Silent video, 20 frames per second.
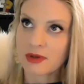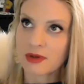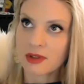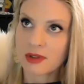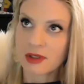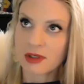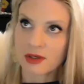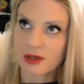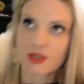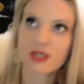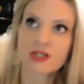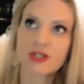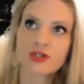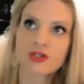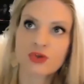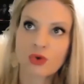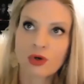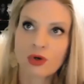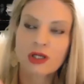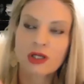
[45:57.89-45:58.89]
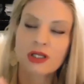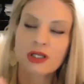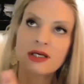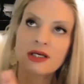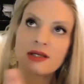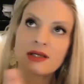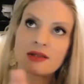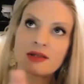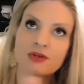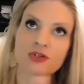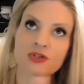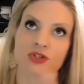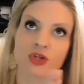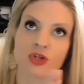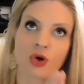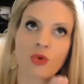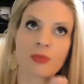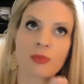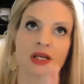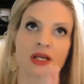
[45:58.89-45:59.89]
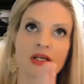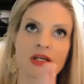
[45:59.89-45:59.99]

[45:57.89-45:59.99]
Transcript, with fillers: historically, there's so many